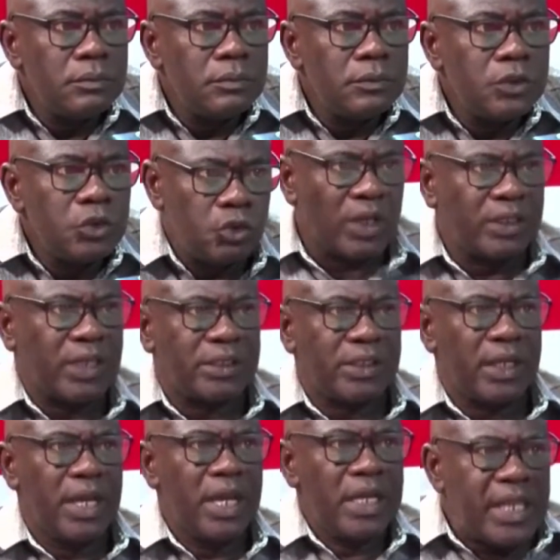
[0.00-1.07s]
So I just say,
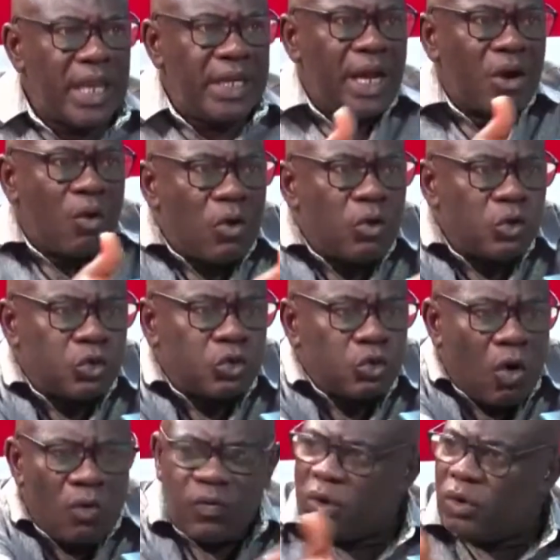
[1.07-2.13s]
send me and corner so come
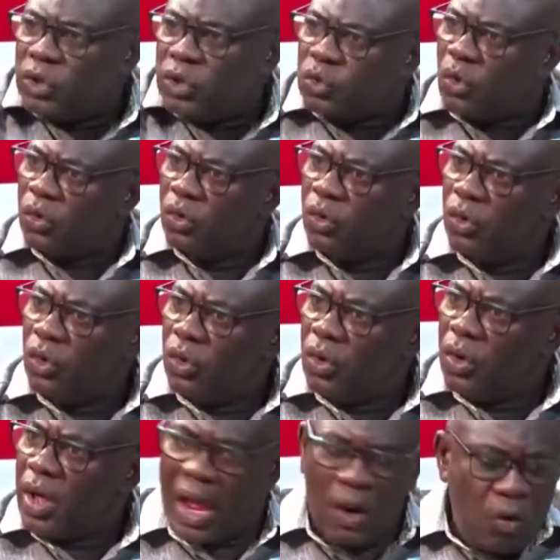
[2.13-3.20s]
for not you want.
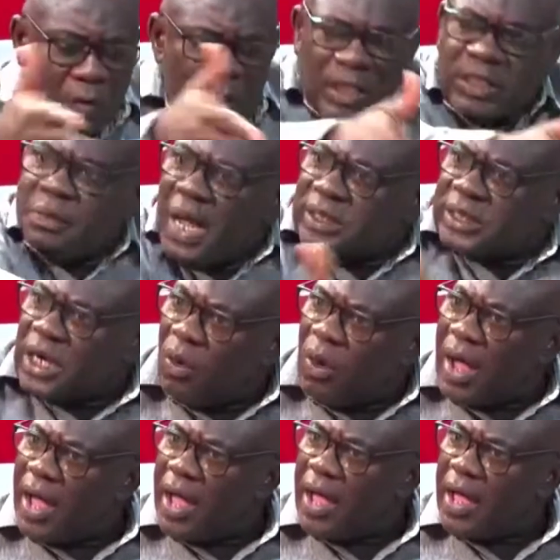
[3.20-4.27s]
And go bet me at
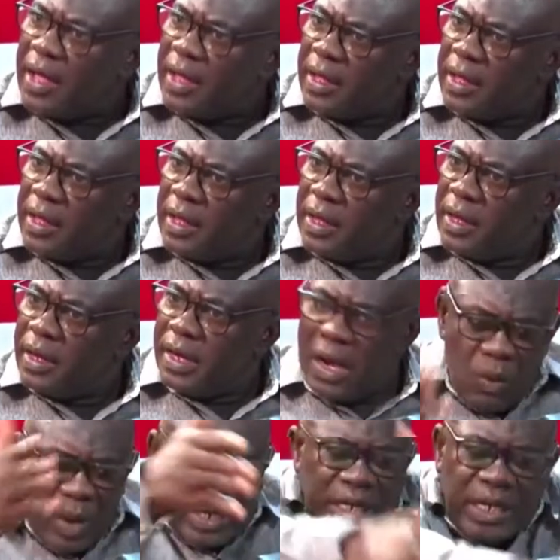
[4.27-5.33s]
now. Now
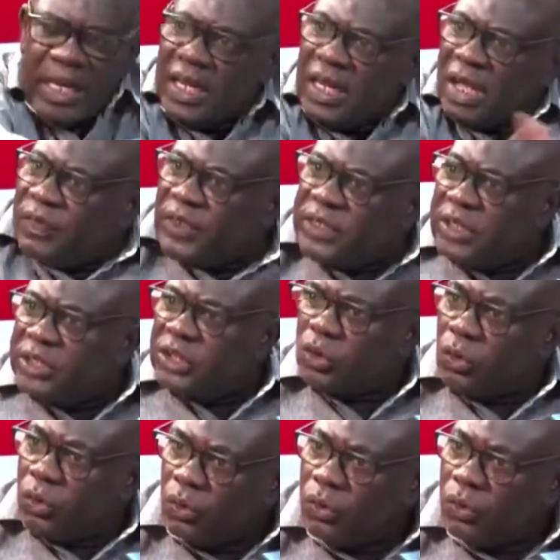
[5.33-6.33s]
what did the inefficiencies no?